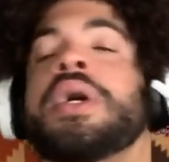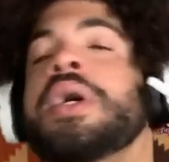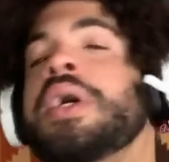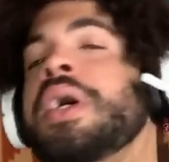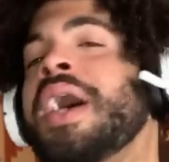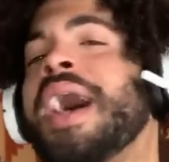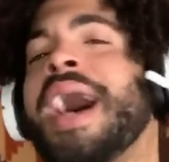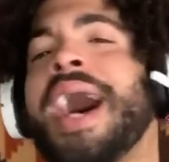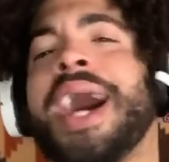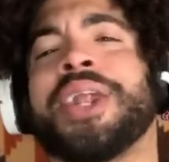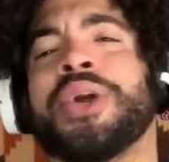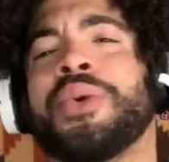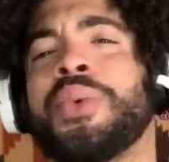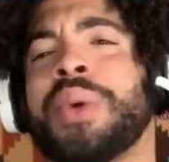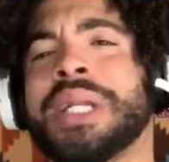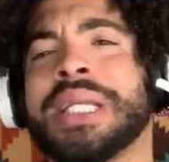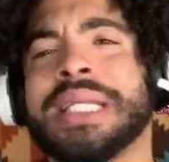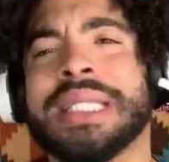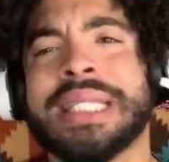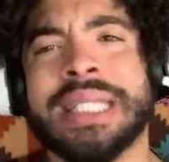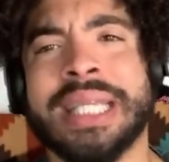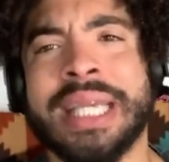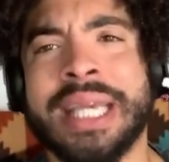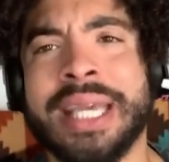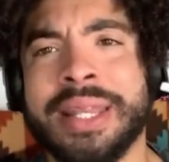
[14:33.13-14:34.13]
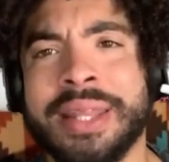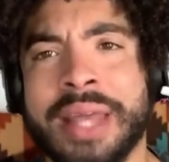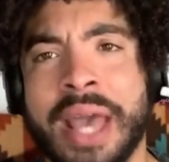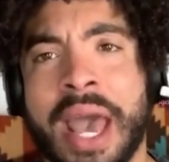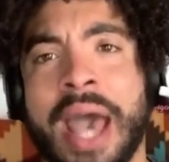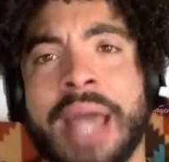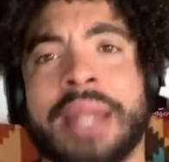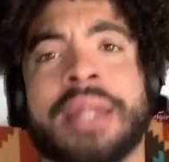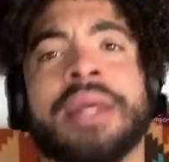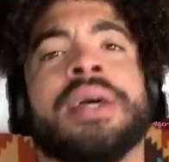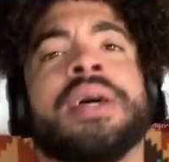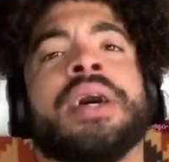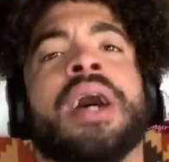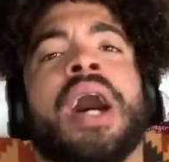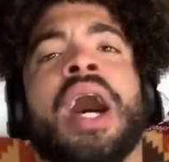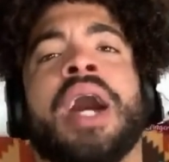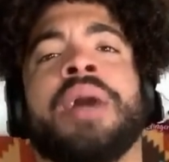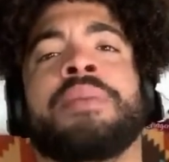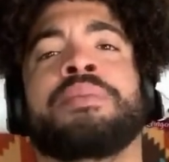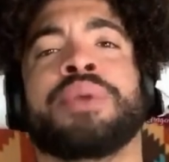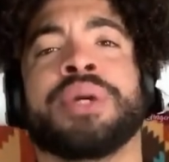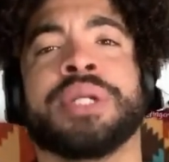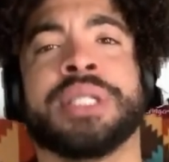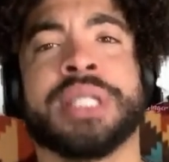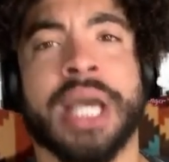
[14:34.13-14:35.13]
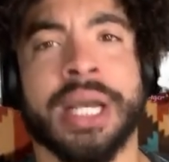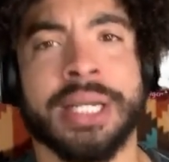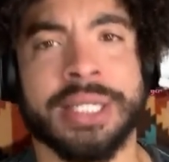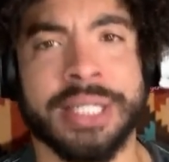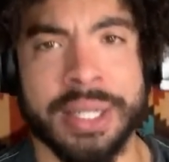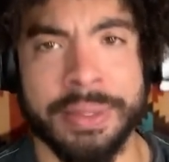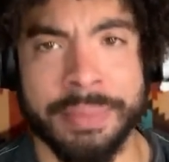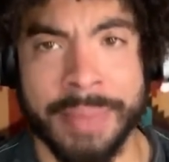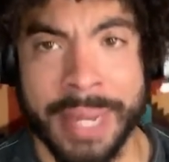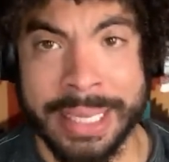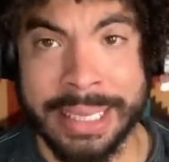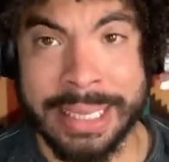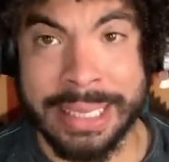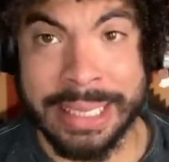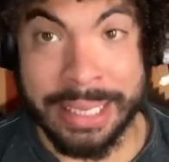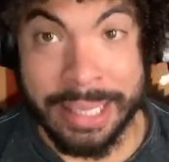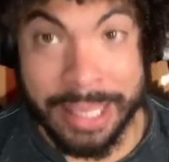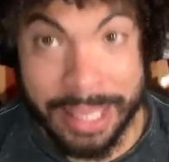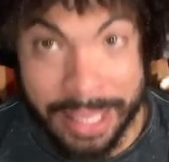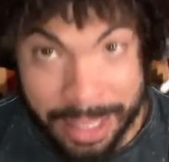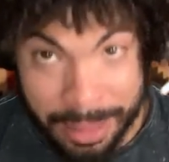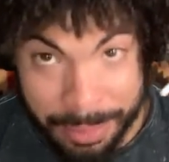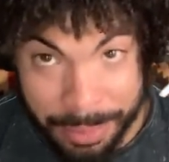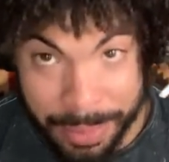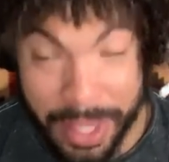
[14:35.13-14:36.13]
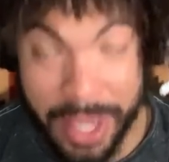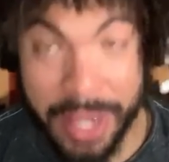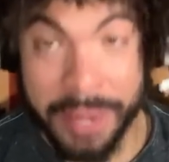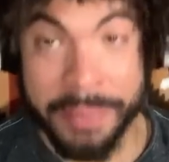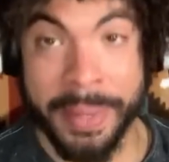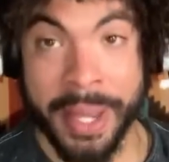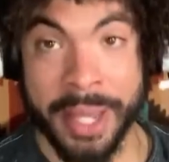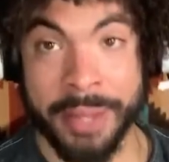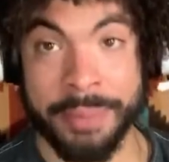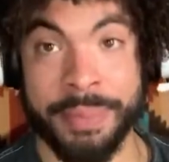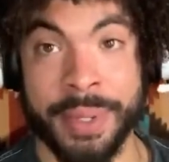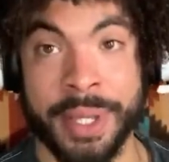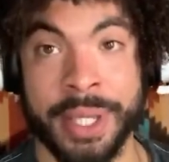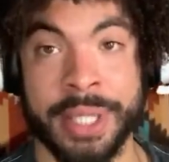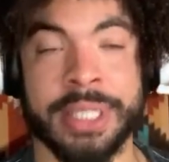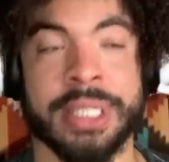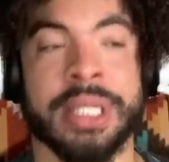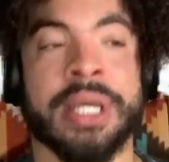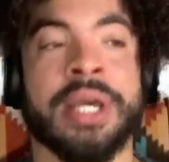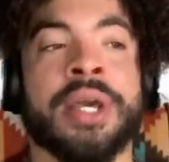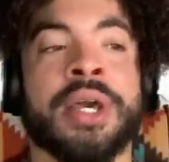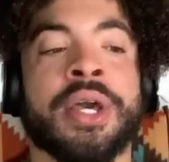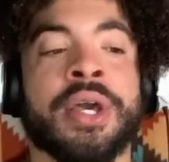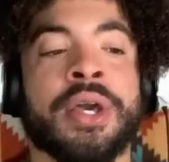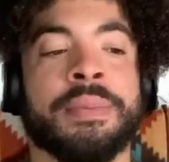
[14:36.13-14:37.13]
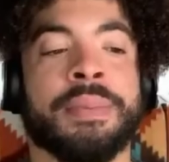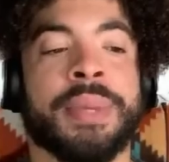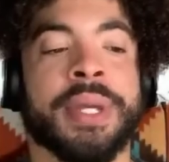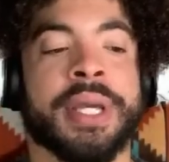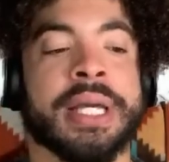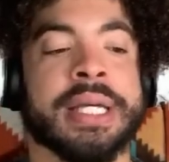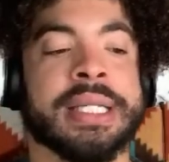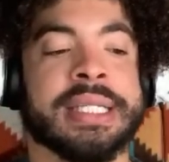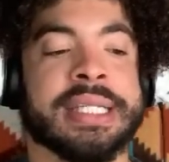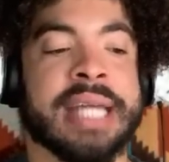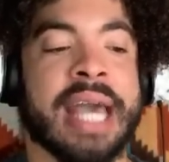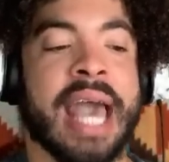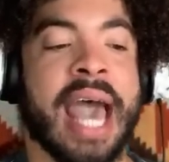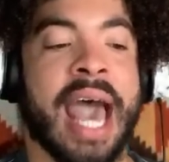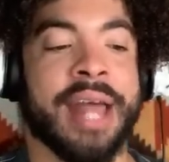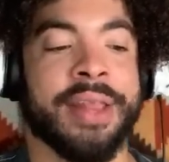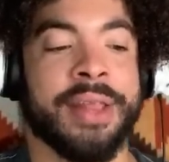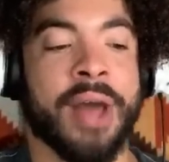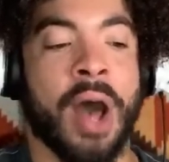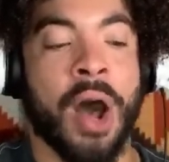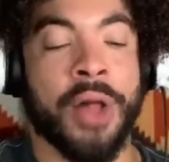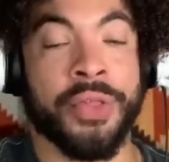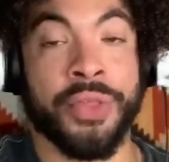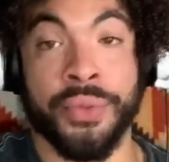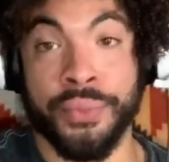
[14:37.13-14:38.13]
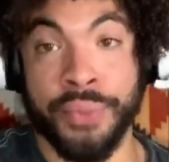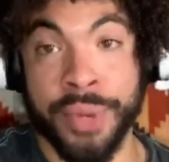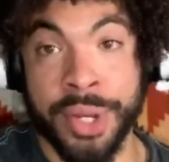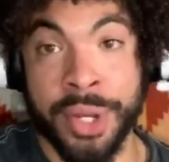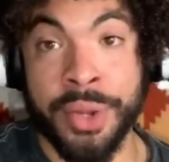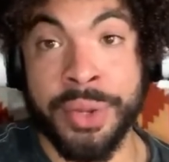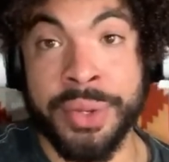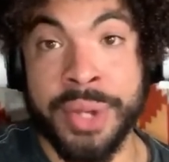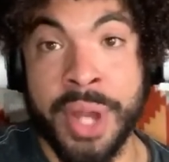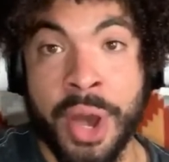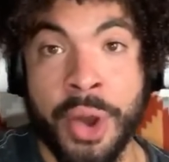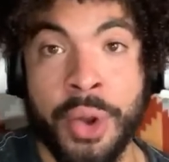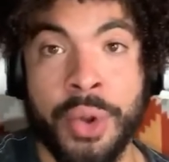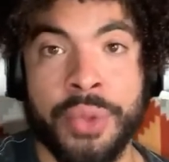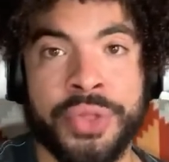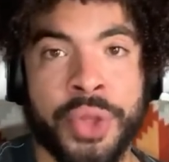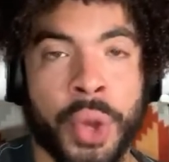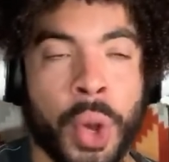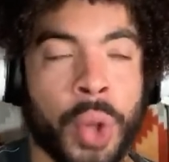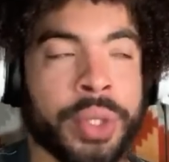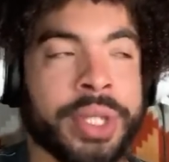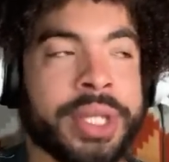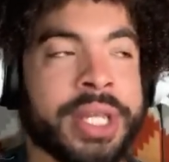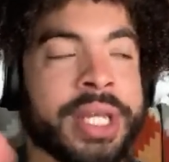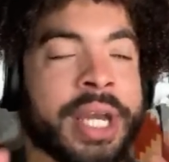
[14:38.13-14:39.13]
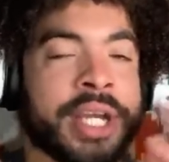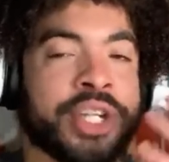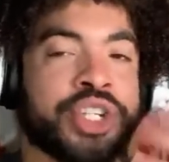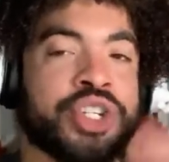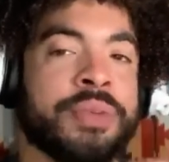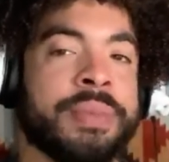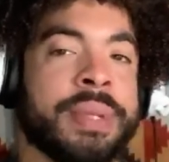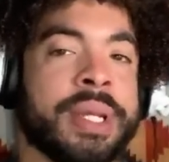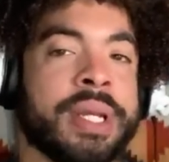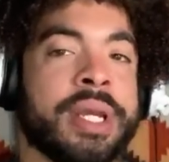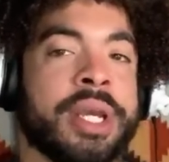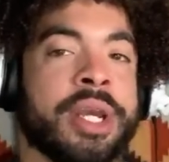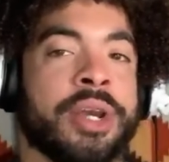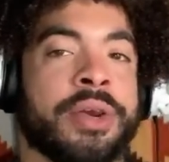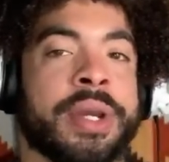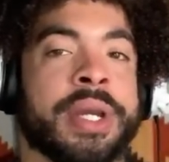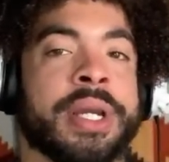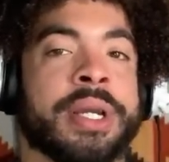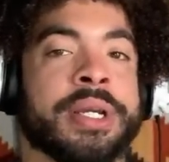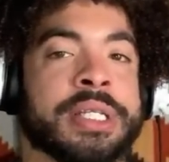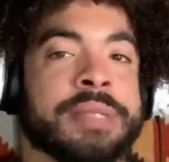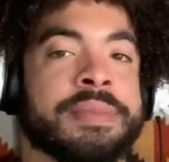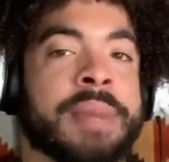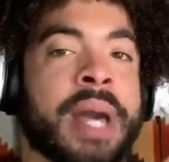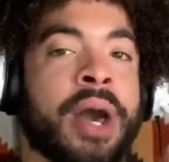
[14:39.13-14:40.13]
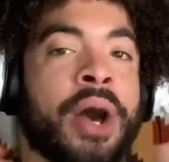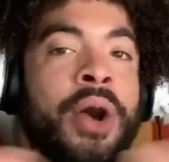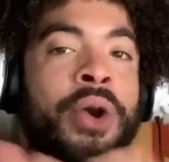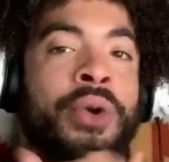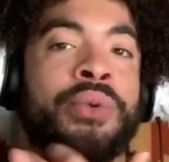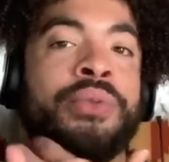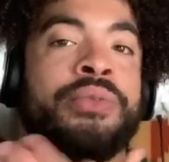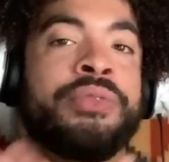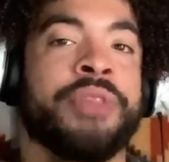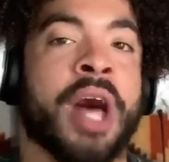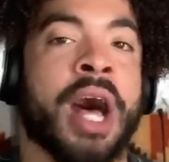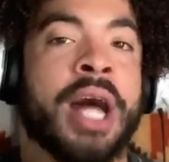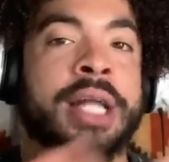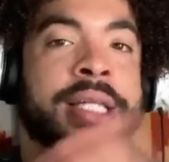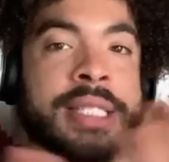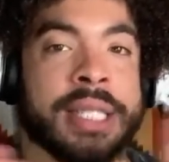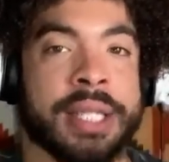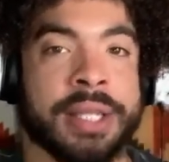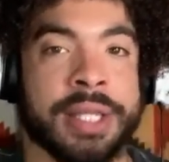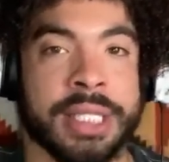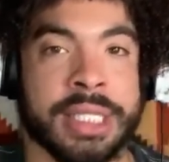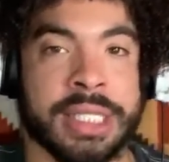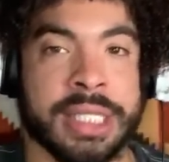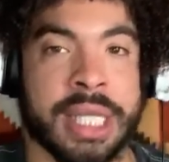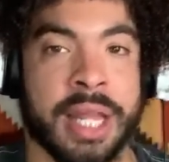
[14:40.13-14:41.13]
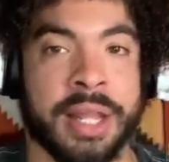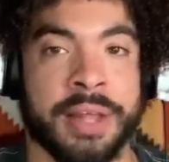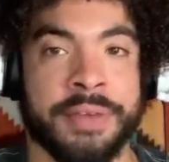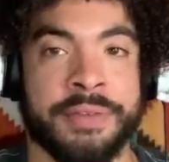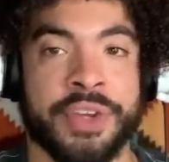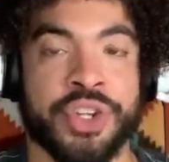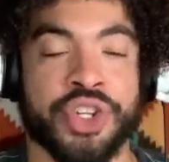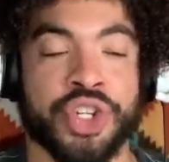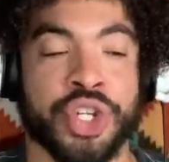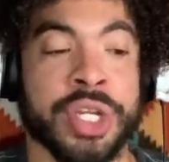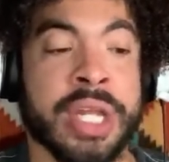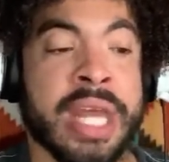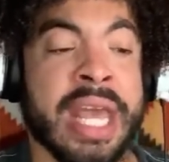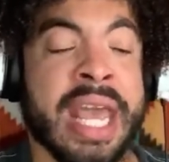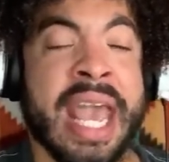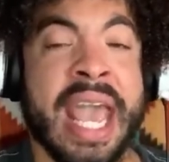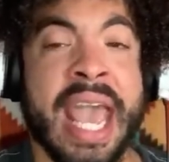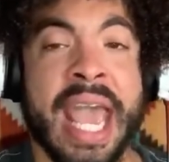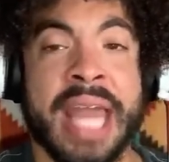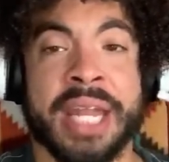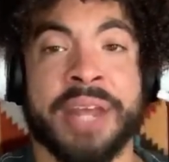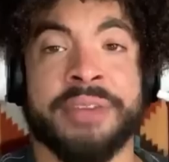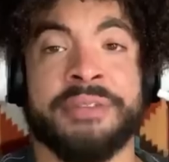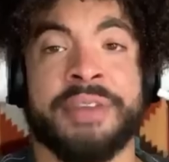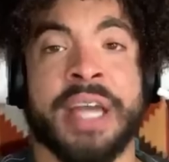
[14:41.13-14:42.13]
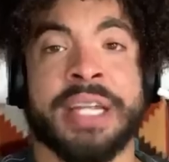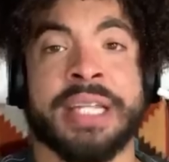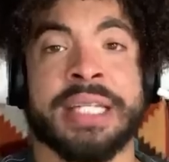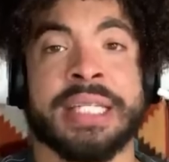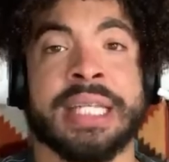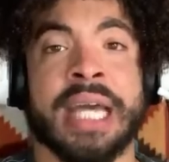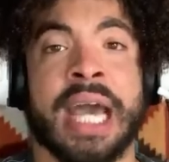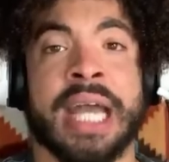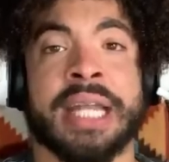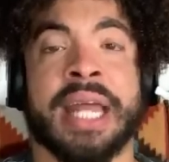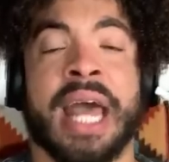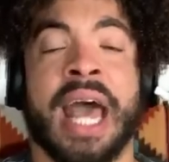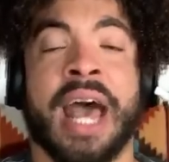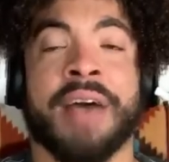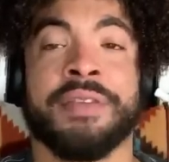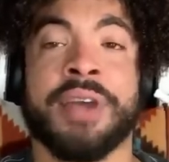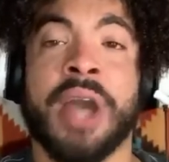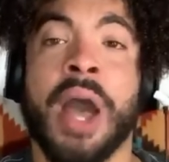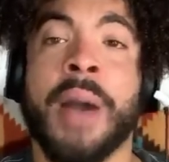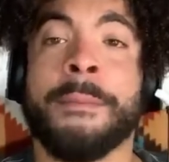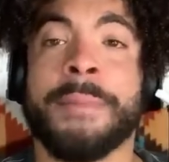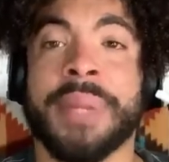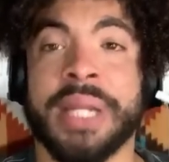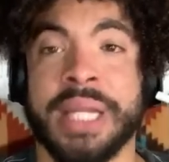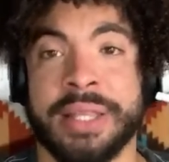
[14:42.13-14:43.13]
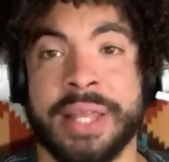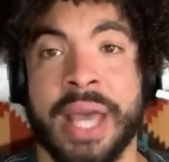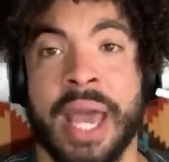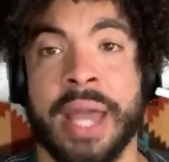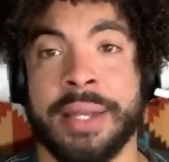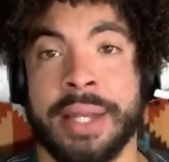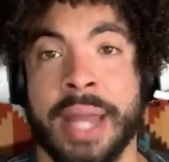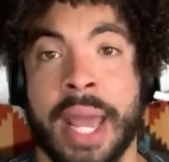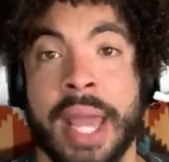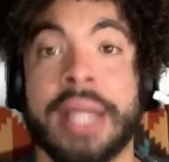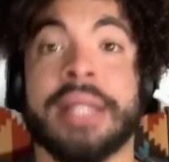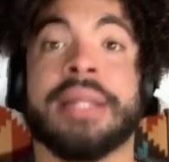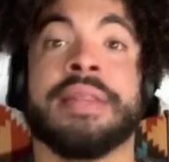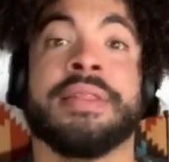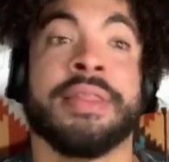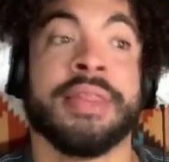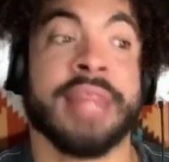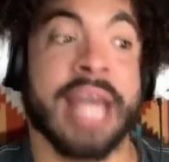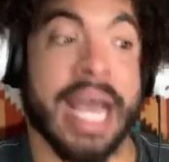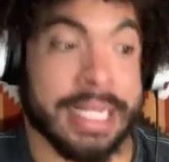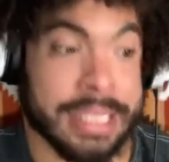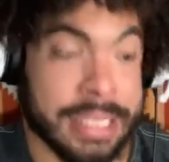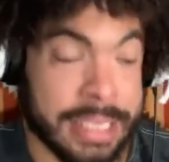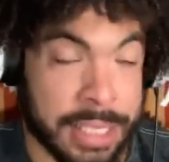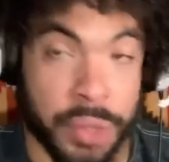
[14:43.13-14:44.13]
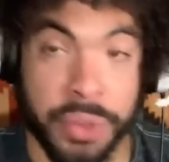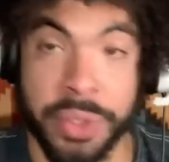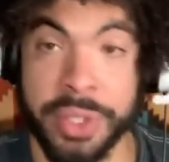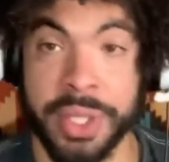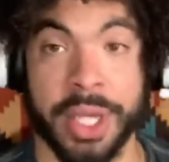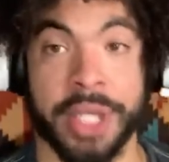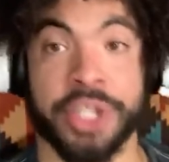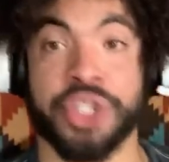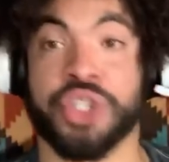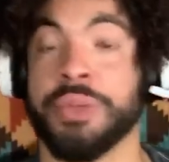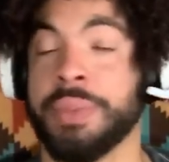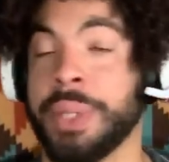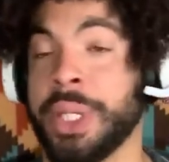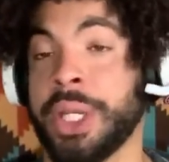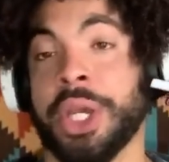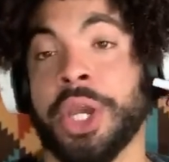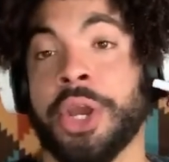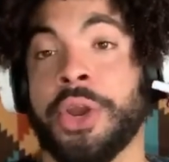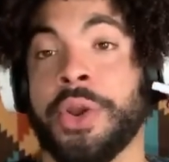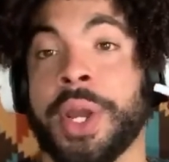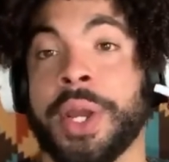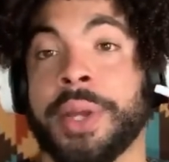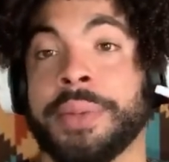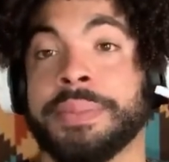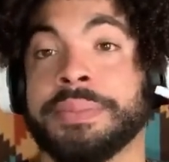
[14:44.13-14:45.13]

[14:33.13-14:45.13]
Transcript: I don't want to see that. I'm protecting my sleep and my peace because on the real note, the only thing I should be hearing is my own thoughts in this television. And if I decide to have company that night, that's the only thing I should be hearing.